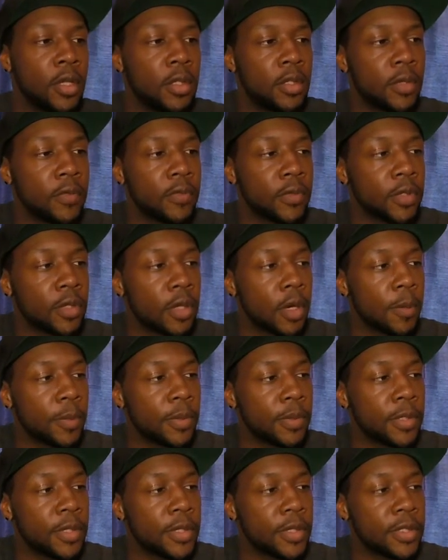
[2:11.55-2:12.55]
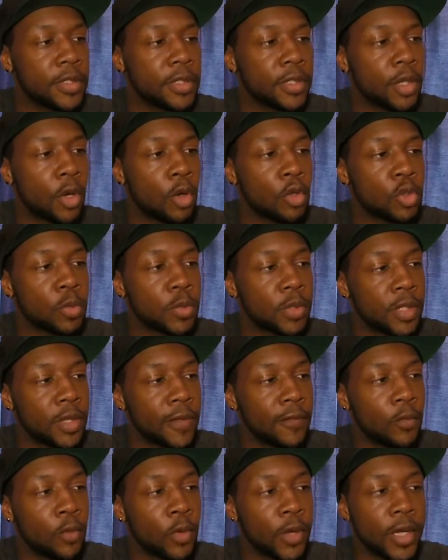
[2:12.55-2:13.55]
different companies and the ultimate
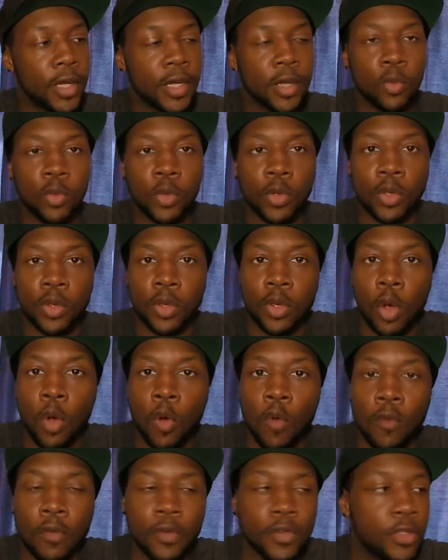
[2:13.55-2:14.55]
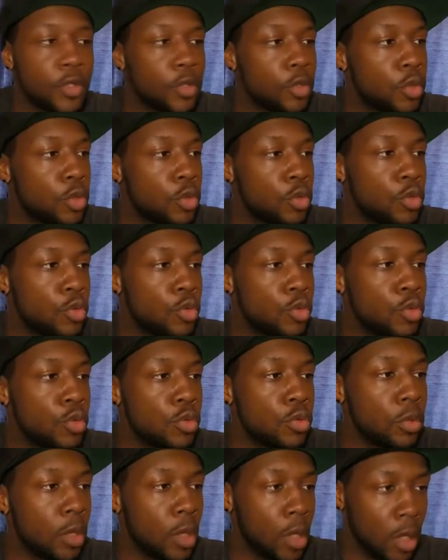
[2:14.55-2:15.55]
giveaway with over two